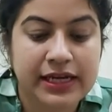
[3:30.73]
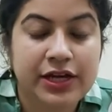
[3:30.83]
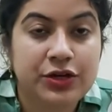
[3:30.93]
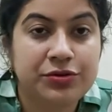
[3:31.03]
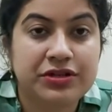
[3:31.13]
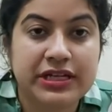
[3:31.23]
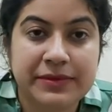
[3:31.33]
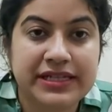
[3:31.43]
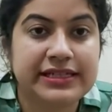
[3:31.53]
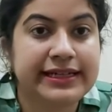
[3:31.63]
You should
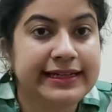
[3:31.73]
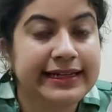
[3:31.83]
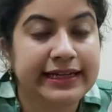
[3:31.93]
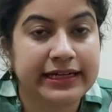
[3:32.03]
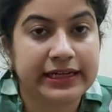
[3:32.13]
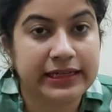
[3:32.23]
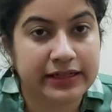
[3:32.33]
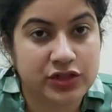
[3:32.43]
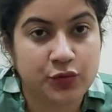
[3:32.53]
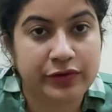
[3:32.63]
immediately get in
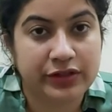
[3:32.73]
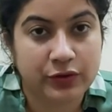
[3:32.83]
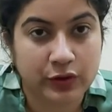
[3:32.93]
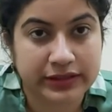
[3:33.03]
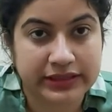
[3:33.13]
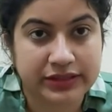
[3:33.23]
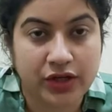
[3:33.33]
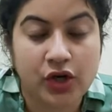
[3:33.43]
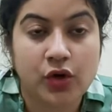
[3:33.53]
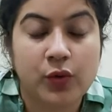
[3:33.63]
touch with a doctor
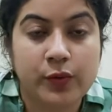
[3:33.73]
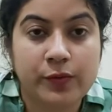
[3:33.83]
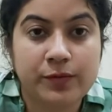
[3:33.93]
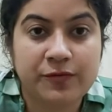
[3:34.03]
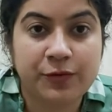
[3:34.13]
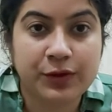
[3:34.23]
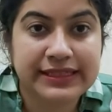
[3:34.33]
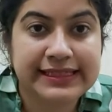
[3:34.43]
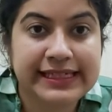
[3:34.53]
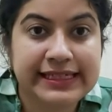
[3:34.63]
who
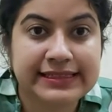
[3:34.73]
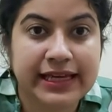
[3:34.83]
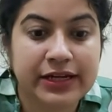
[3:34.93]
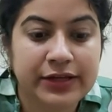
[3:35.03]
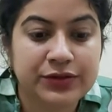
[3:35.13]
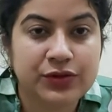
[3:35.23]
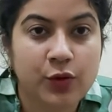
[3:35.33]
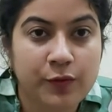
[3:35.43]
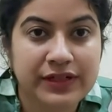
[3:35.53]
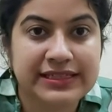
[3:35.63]
foresees and he's
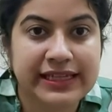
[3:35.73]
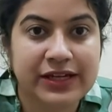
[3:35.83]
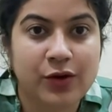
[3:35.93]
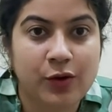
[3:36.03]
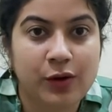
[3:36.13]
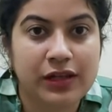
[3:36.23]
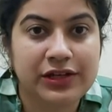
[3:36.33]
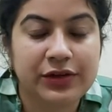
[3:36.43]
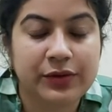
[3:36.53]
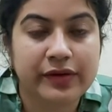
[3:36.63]
overseeing all
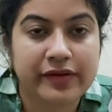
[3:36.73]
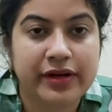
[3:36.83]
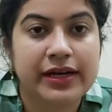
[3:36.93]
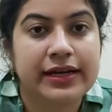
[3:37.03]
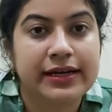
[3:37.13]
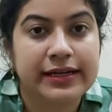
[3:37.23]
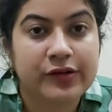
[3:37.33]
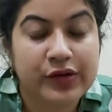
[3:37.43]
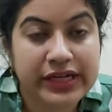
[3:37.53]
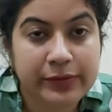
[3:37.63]
your
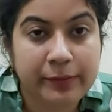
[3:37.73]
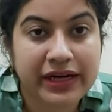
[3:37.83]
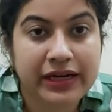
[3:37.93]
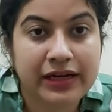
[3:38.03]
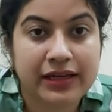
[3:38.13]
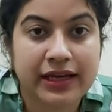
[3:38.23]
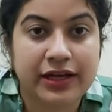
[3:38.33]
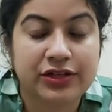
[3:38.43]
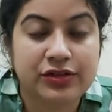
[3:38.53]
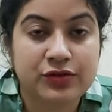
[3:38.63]
treatment
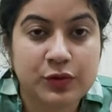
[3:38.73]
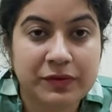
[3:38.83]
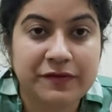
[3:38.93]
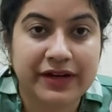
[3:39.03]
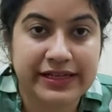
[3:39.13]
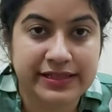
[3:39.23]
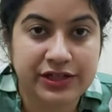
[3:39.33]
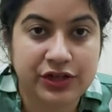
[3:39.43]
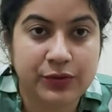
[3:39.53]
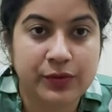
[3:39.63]
and
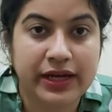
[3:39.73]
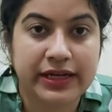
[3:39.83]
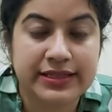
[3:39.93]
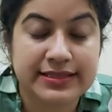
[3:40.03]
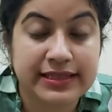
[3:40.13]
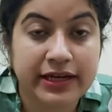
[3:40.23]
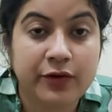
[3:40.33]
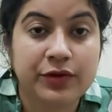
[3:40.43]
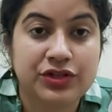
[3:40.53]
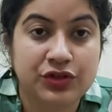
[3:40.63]
supervising you and is there
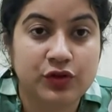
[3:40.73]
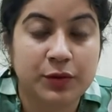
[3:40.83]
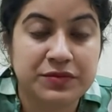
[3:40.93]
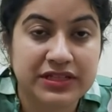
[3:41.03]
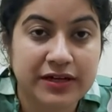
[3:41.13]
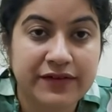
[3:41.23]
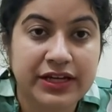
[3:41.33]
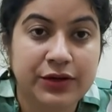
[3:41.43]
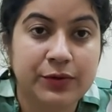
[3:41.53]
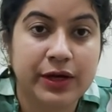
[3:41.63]
with you, observing
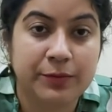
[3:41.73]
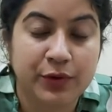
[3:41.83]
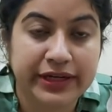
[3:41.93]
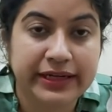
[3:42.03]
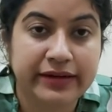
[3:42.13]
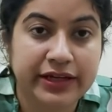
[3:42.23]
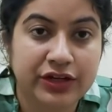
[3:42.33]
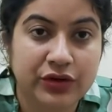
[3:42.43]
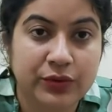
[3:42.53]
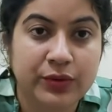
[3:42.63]
you and monitoring
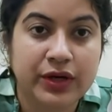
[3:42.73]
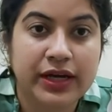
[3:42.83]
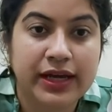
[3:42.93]
you